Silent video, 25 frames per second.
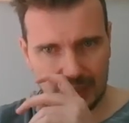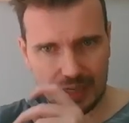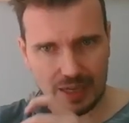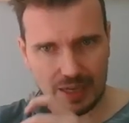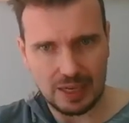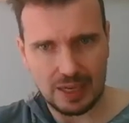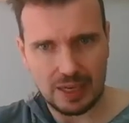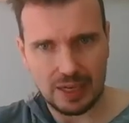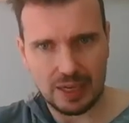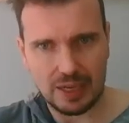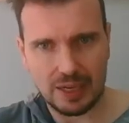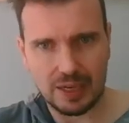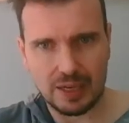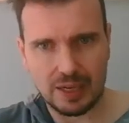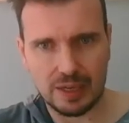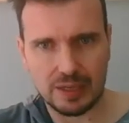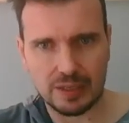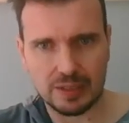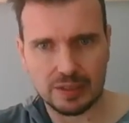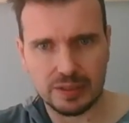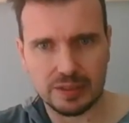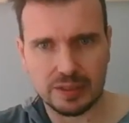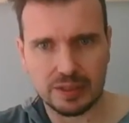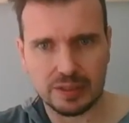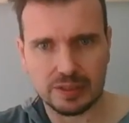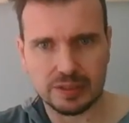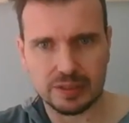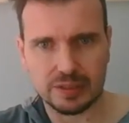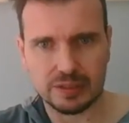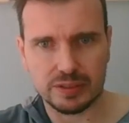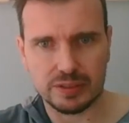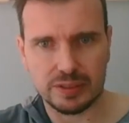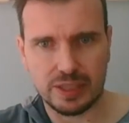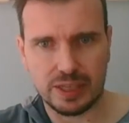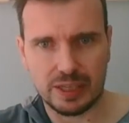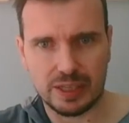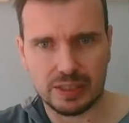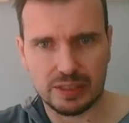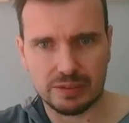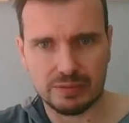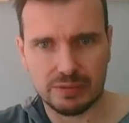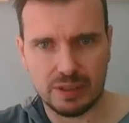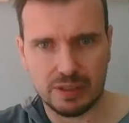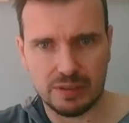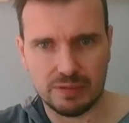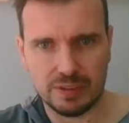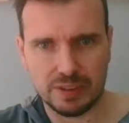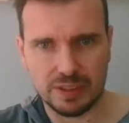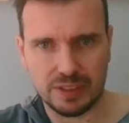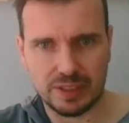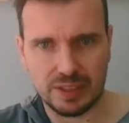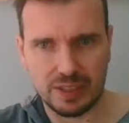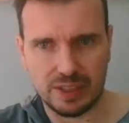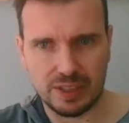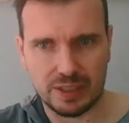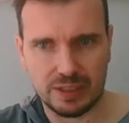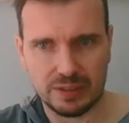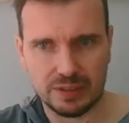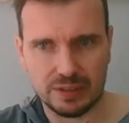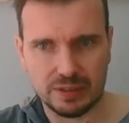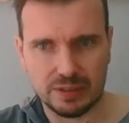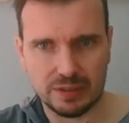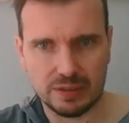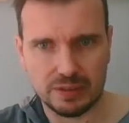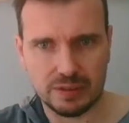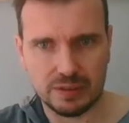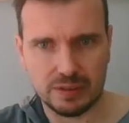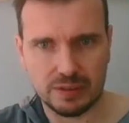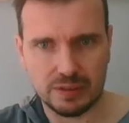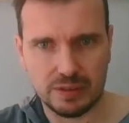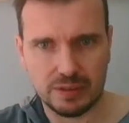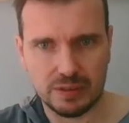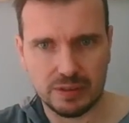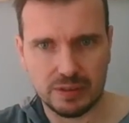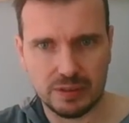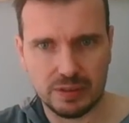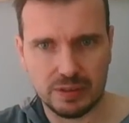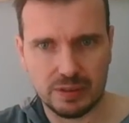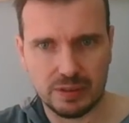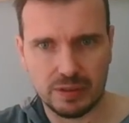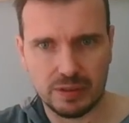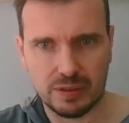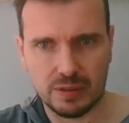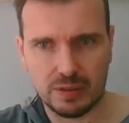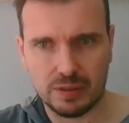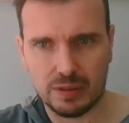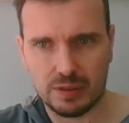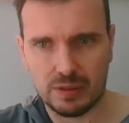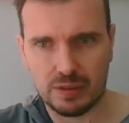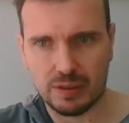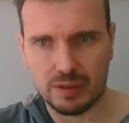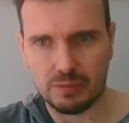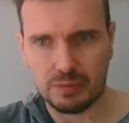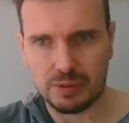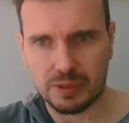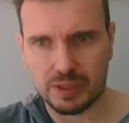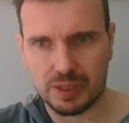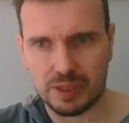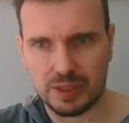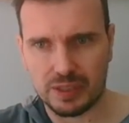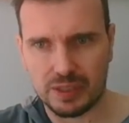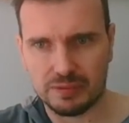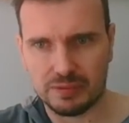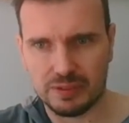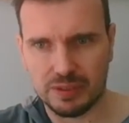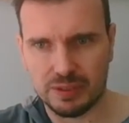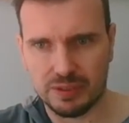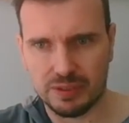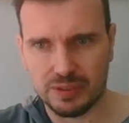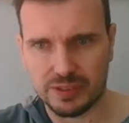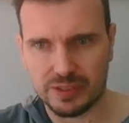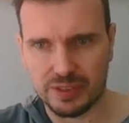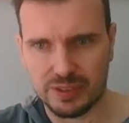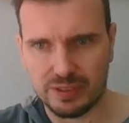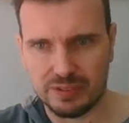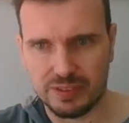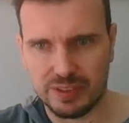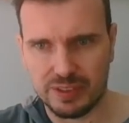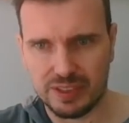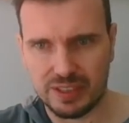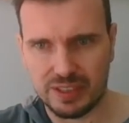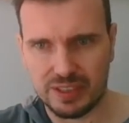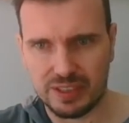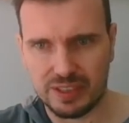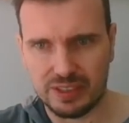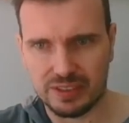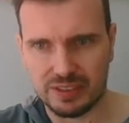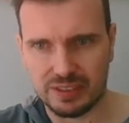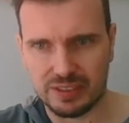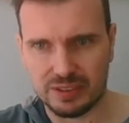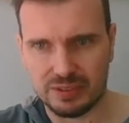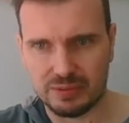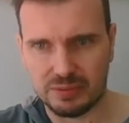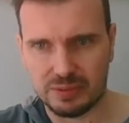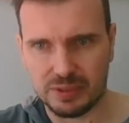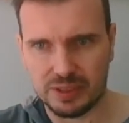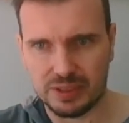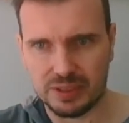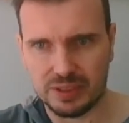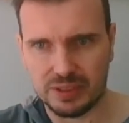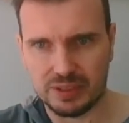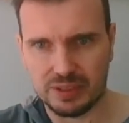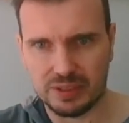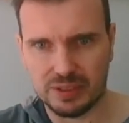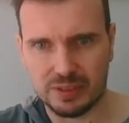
And it's negative over here. We kind of know it's over here, don't we?